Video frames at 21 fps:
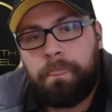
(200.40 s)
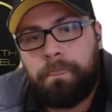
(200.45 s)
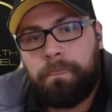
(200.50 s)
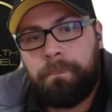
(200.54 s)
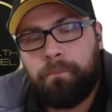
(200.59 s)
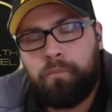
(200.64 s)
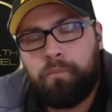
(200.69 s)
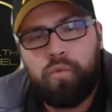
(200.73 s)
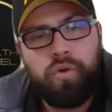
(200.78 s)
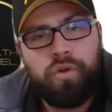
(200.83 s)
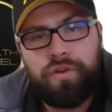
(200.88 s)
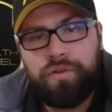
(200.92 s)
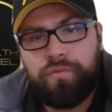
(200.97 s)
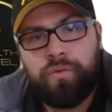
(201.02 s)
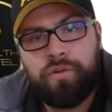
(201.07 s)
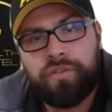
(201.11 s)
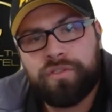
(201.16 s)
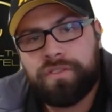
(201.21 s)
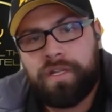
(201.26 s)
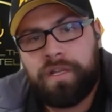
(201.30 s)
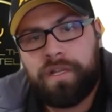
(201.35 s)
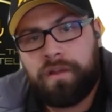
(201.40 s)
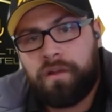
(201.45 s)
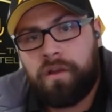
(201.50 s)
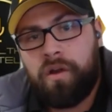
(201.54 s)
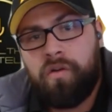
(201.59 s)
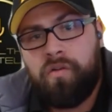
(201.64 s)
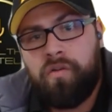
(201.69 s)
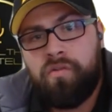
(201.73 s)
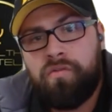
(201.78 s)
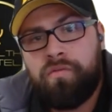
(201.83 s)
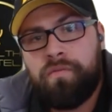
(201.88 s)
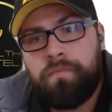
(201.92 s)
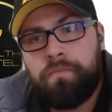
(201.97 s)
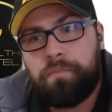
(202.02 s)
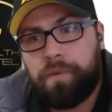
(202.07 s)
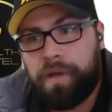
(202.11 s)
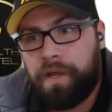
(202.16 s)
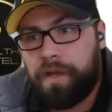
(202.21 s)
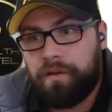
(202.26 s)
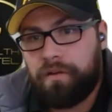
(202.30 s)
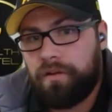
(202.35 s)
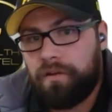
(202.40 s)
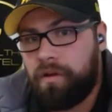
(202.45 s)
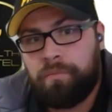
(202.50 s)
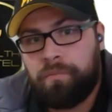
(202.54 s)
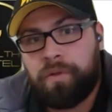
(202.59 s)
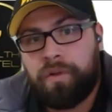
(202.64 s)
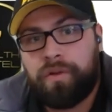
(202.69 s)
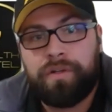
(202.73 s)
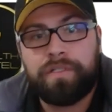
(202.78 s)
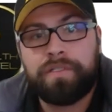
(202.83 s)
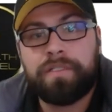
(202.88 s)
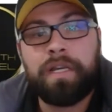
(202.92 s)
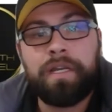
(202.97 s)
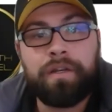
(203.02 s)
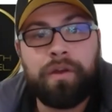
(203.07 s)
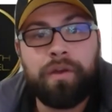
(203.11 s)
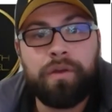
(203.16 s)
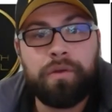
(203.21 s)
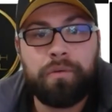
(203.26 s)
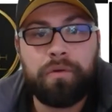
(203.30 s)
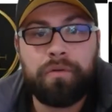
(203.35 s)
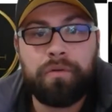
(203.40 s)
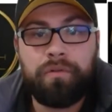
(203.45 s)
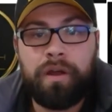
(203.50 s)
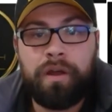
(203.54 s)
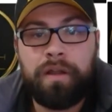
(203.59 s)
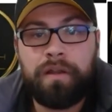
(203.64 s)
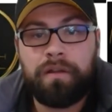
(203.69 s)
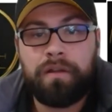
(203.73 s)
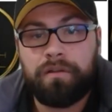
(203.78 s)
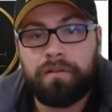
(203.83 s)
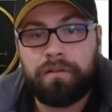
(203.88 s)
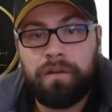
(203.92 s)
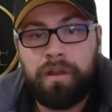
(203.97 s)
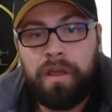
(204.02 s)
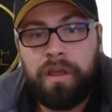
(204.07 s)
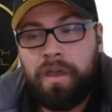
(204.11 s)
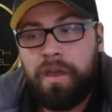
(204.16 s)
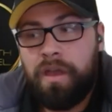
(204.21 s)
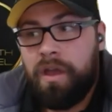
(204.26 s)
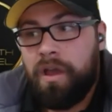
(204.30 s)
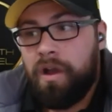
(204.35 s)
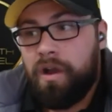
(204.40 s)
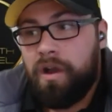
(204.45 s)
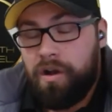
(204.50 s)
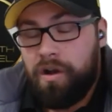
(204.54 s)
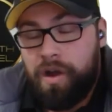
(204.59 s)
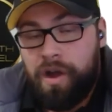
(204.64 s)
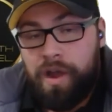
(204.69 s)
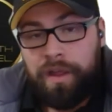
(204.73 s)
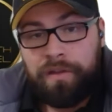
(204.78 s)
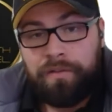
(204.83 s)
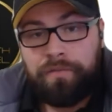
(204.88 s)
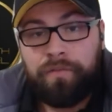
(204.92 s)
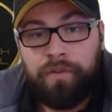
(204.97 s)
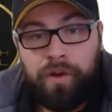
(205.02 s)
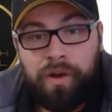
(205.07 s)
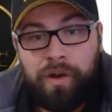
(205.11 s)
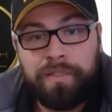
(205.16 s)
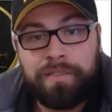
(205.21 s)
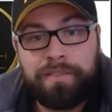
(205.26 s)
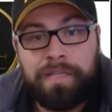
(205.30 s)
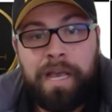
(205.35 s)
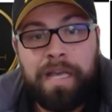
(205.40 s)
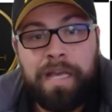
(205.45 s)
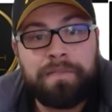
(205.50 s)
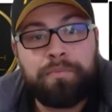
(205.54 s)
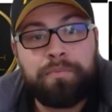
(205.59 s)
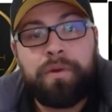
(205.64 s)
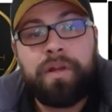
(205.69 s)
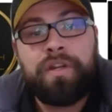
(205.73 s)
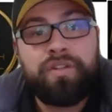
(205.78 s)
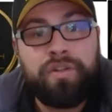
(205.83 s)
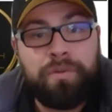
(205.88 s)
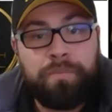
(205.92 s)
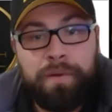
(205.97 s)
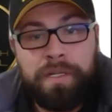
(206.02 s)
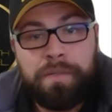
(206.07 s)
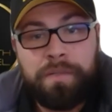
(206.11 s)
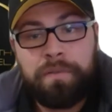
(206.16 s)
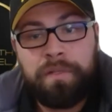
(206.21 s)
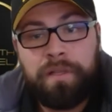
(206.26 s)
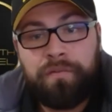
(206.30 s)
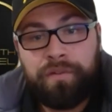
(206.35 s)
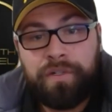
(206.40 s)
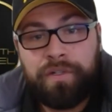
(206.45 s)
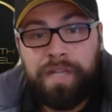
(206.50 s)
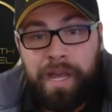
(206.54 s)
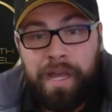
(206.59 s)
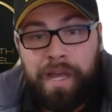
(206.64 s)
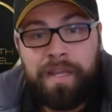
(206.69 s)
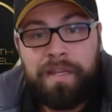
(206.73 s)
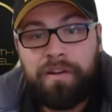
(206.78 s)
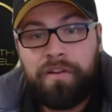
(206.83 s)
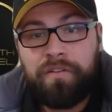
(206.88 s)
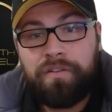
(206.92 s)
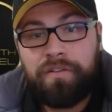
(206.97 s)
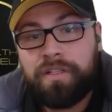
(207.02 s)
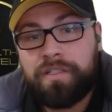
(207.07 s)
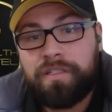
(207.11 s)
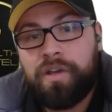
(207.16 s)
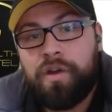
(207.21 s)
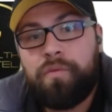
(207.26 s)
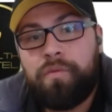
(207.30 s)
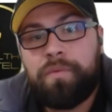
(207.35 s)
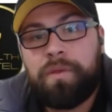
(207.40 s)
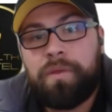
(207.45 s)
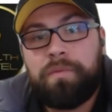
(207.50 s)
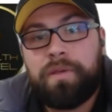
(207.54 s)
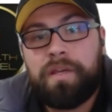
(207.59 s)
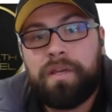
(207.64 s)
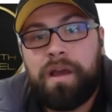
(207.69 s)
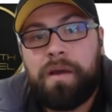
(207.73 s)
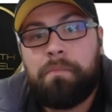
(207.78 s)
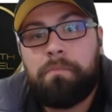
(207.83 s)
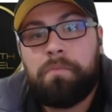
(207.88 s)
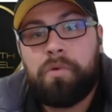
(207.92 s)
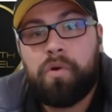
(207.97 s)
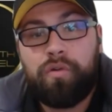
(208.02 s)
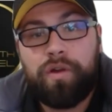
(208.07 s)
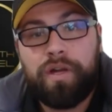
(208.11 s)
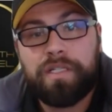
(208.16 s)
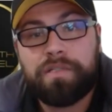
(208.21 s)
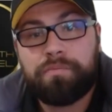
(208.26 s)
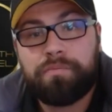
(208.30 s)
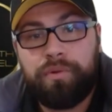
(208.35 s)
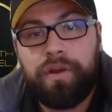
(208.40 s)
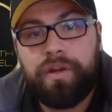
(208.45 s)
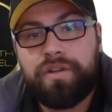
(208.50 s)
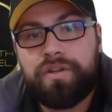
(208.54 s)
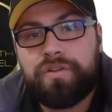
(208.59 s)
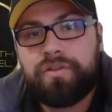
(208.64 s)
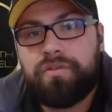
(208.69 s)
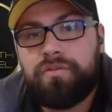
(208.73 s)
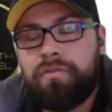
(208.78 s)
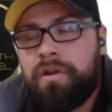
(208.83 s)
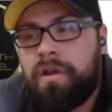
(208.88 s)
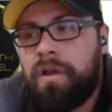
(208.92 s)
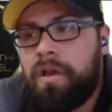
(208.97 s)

wasn't our goal, but I'm not going to say no to it, right? And I advise aspirational people every day, and it's helped me become more aspirational.